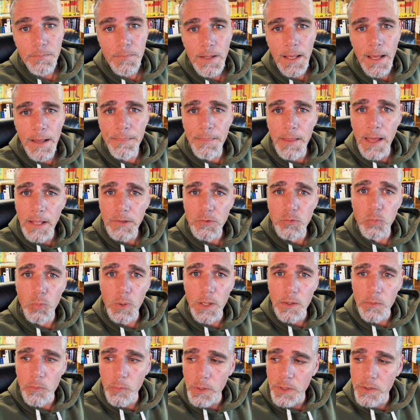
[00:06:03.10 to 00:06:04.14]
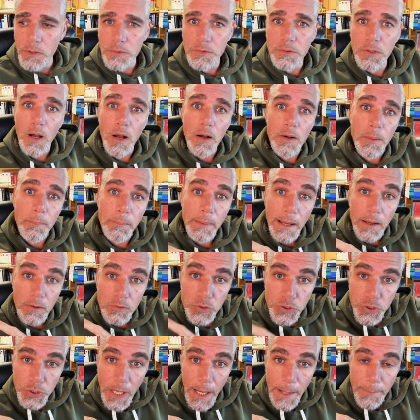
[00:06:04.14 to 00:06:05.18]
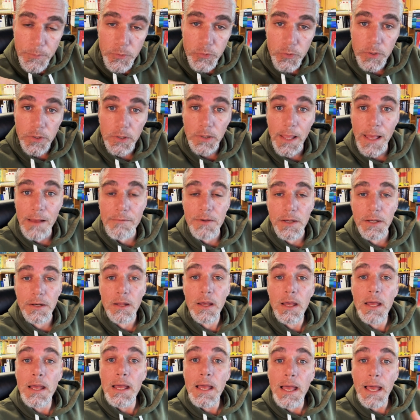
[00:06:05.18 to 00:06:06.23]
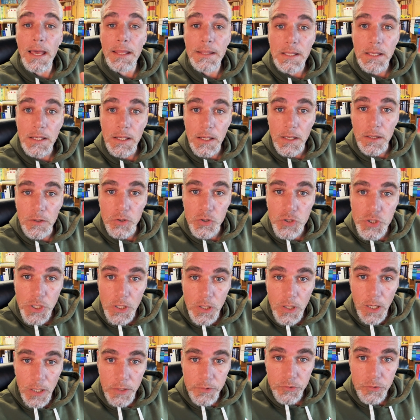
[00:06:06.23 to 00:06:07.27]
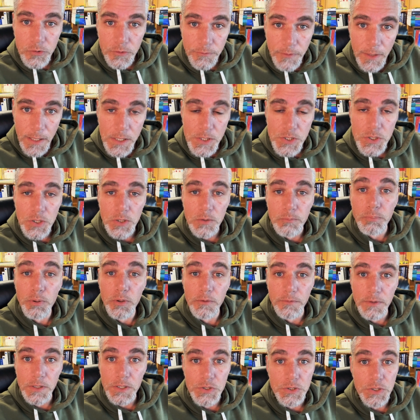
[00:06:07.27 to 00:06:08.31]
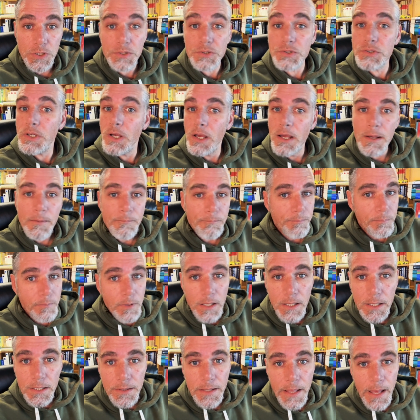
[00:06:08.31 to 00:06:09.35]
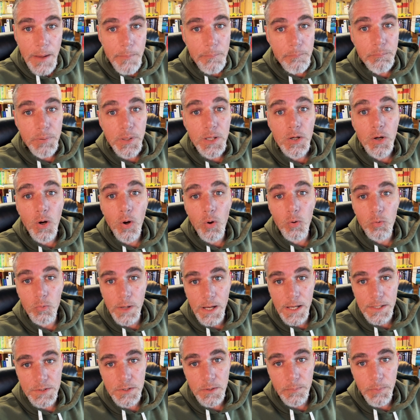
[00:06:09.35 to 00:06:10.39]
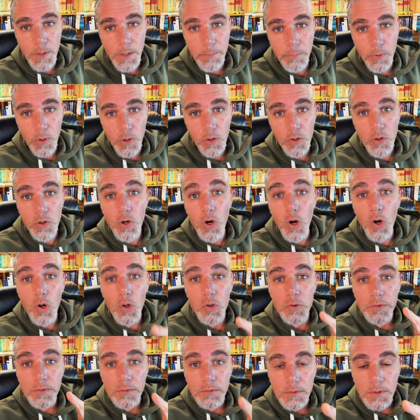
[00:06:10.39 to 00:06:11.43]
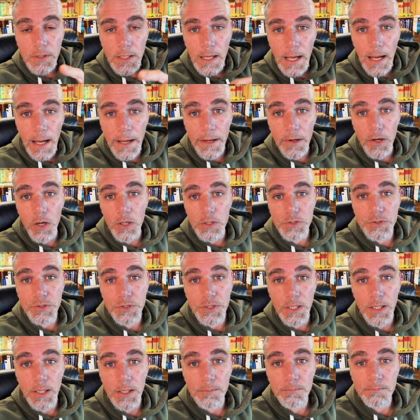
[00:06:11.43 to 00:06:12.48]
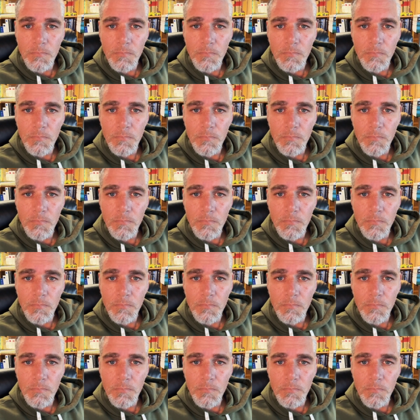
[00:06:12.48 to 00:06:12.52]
And that's where we could talk about Chapter 11 and the energy conservation provisions in that big old recipe book called the IRC.